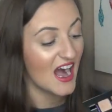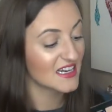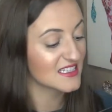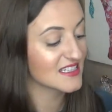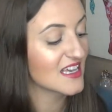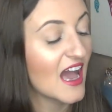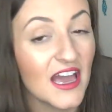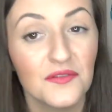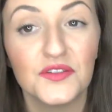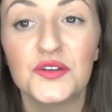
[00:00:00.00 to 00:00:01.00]
honestly,
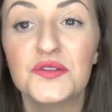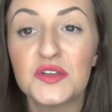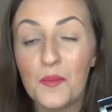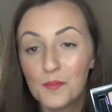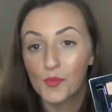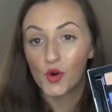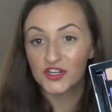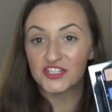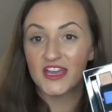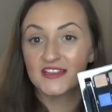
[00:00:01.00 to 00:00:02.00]
I've used
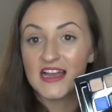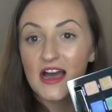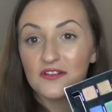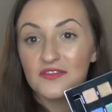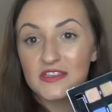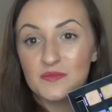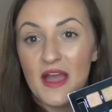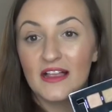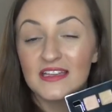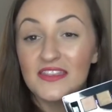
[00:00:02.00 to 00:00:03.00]
more shades out of this
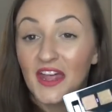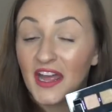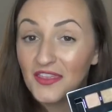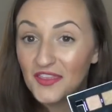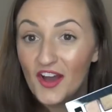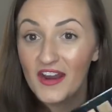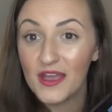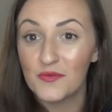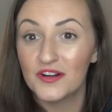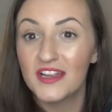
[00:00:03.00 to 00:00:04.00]
palette than I thought
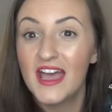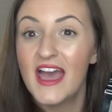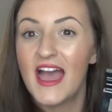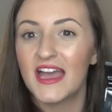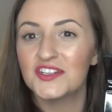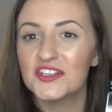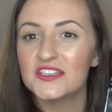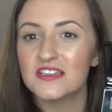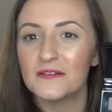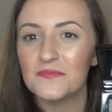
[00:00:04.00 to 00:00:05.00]
I would, and
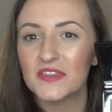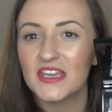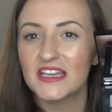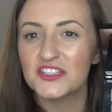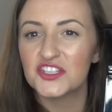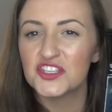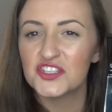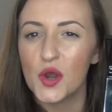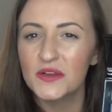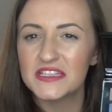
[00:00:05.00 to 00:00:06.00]
just, like, it's just
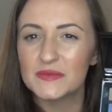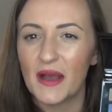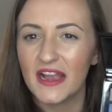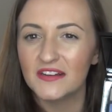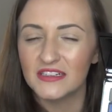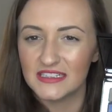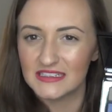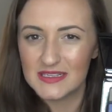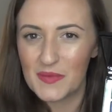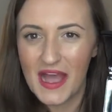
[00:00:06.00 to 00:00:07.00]
so
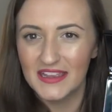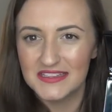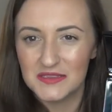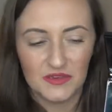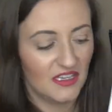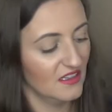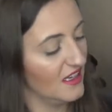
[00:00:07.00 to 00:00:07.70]
inspiring, this palette, to me.